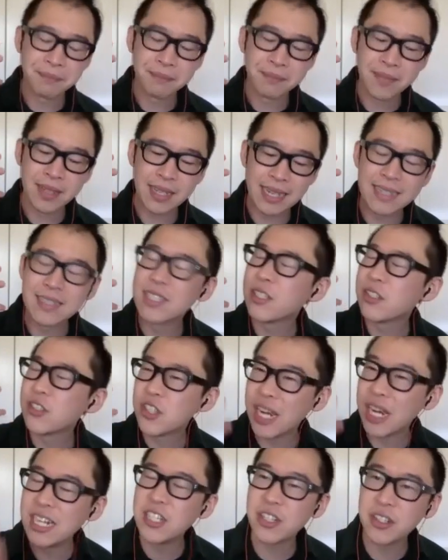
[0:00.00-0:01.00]
Is it
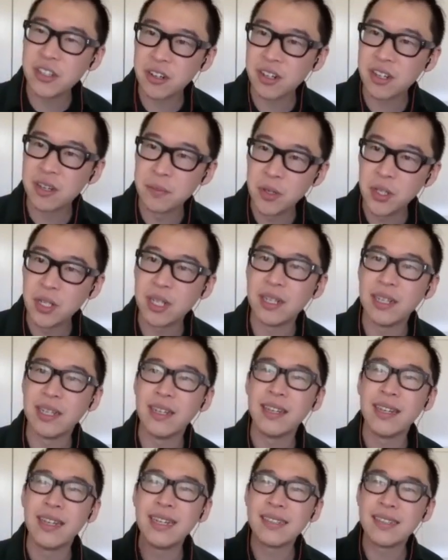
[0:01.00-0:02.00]
changing your community?
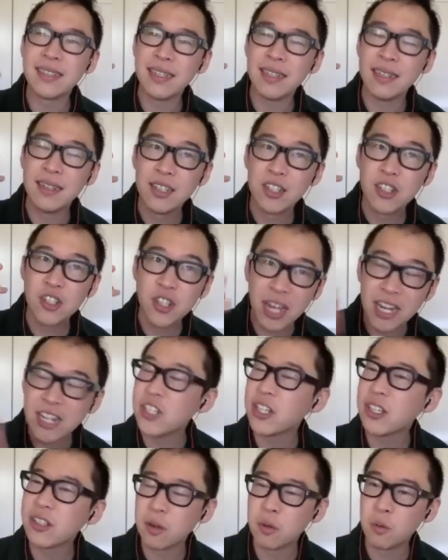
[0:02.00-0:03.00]
Is it
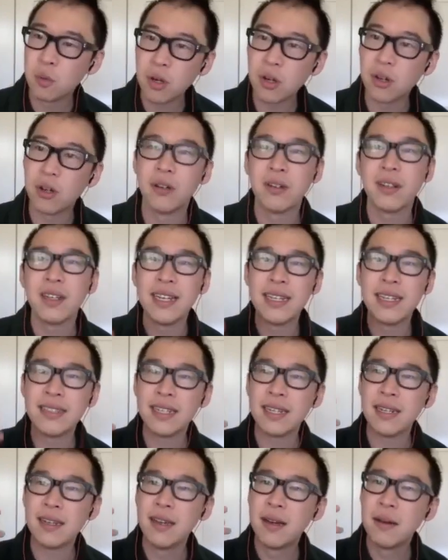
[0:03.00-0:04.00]
changing the world? Is
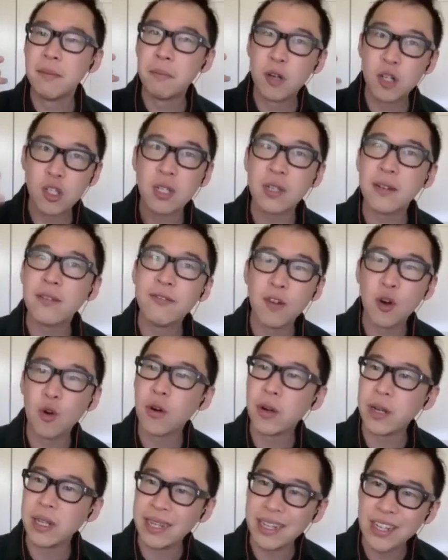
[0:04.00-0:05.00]
it pushing
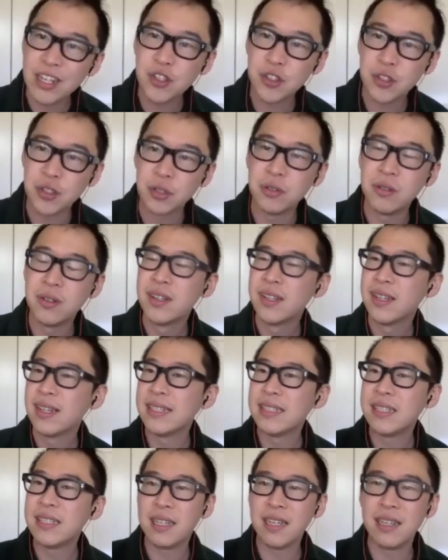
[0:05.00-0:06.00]
forward an issue?
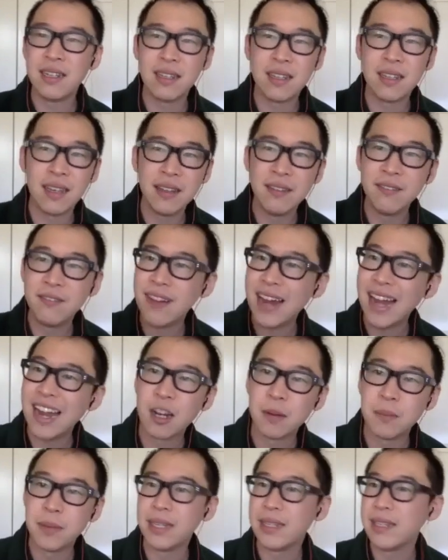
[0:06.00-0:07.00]
Is it in the
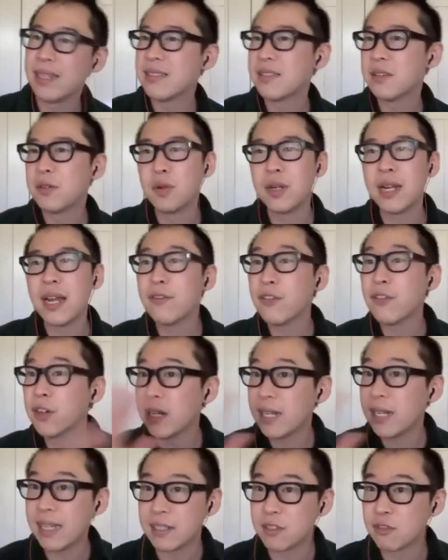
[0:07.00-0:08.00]
environment? Is it whatever
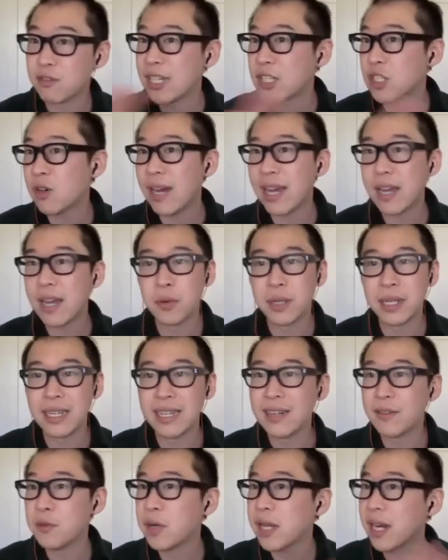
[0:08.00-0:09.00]
it is, racial equity,
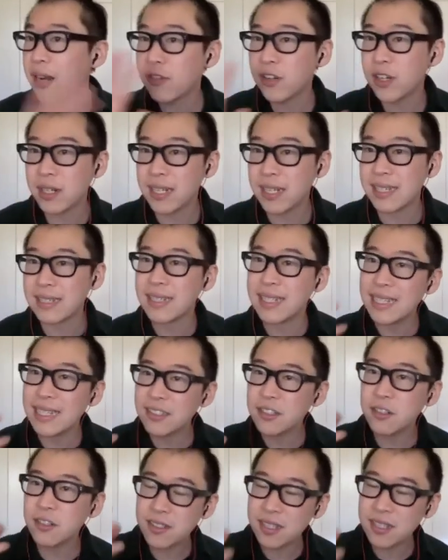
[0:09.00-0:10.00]
whatever it is
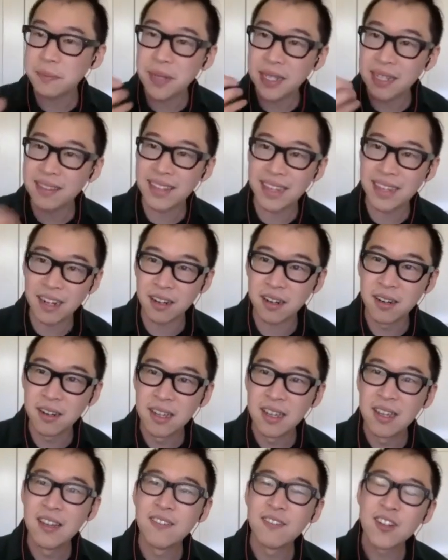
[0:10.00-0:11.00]
there something there?
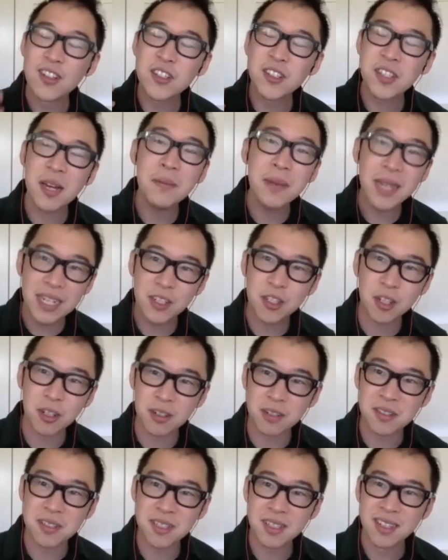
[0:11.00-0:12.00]
For some
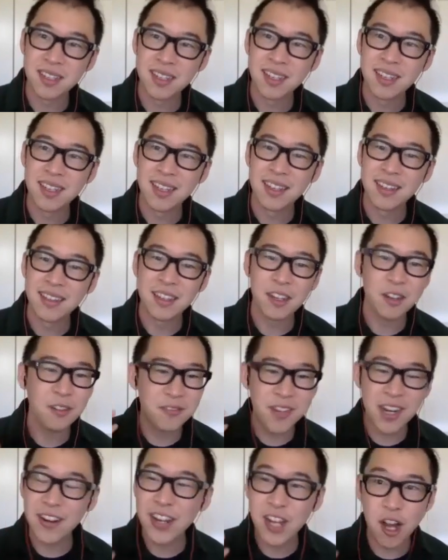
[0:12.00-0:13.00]
interns, they're
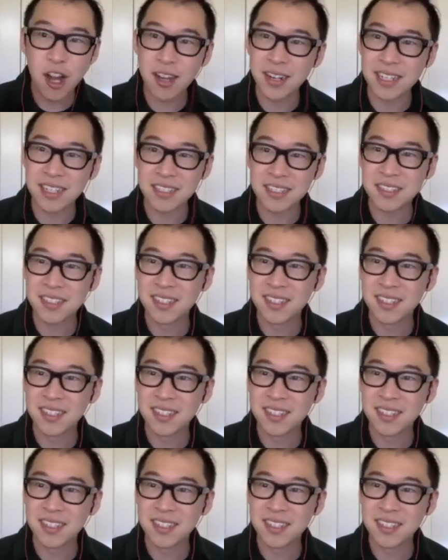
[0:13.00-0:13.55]
very honest